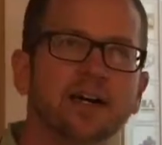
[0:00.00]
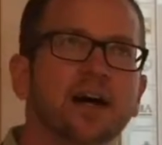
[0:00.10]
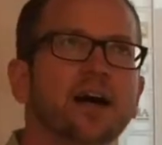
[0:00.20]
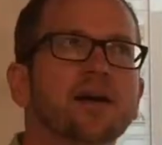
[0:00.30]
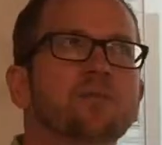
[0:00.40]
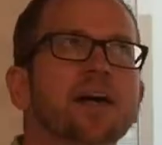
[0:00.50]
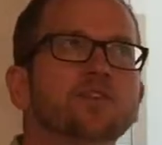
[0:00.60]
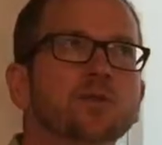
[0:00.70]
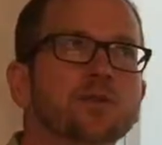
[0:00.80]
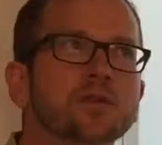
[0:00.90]

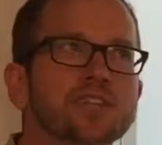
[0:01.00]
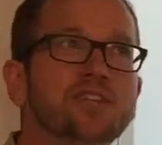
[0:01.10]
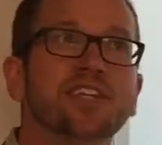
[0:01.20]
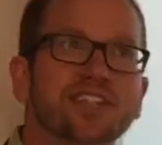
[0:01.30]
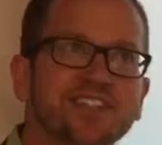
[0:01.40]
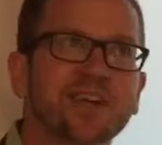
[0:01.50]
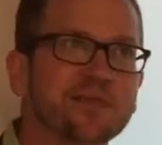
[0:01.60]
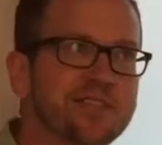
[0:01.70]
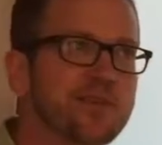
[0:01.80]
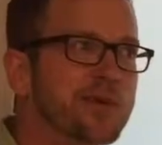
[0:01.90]
Module 6, I
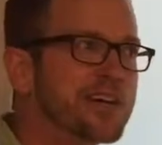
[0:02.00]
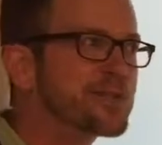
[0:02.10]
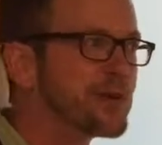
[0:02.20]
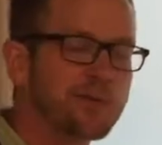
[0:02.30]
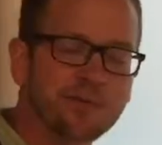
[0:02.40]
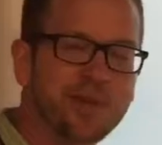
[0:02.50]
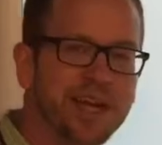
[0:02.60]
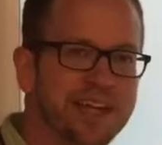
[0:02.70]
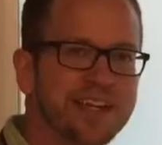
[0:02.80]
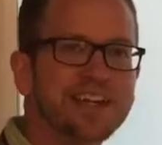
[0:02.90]
believe it was, where we
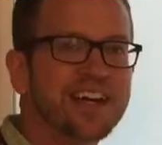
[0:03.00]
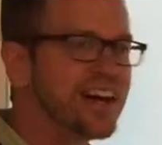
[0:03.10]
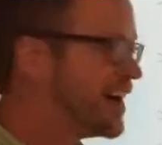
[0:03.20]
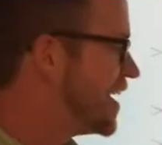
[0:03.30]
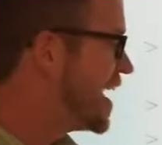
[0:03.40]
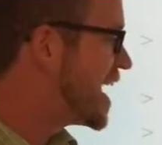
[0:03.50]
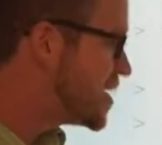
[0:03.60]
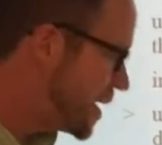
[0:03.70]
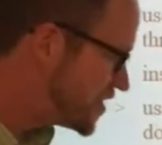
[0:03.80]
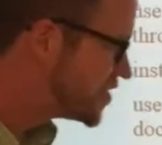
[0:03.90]
made
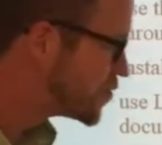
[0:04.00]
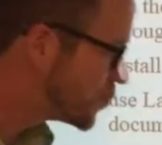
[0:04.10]
animations